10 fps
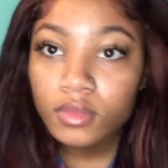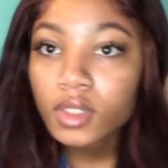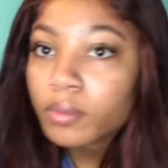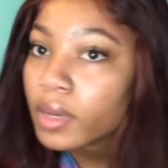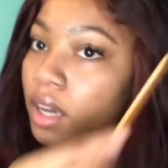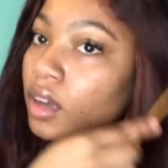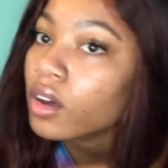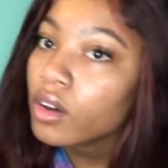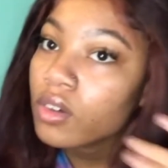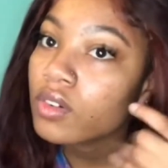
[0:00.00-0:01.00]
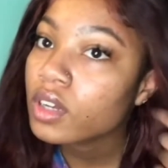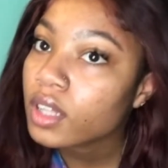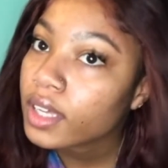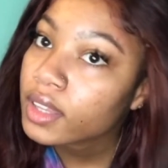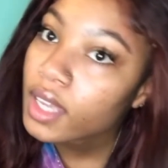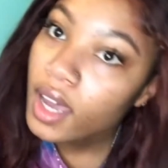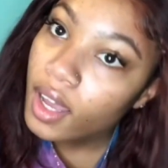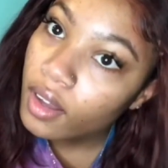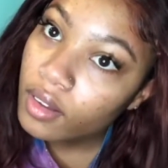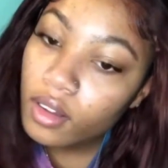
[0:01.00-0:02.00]
back over like
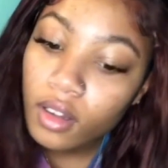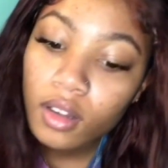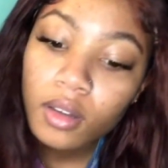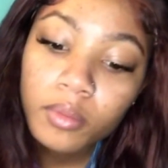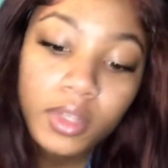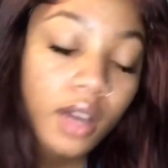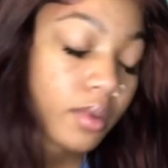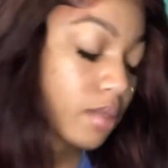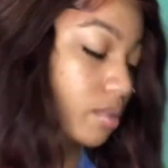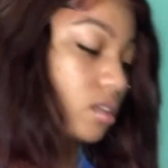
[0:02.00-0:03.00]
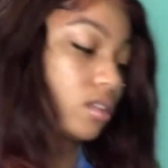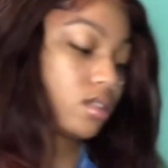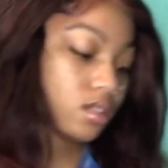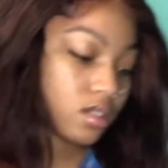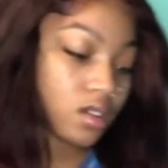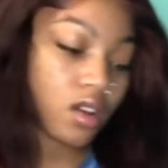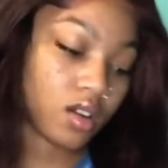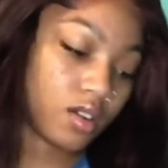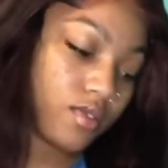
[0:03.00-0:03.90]
that. Now I'm gonna put on the scarf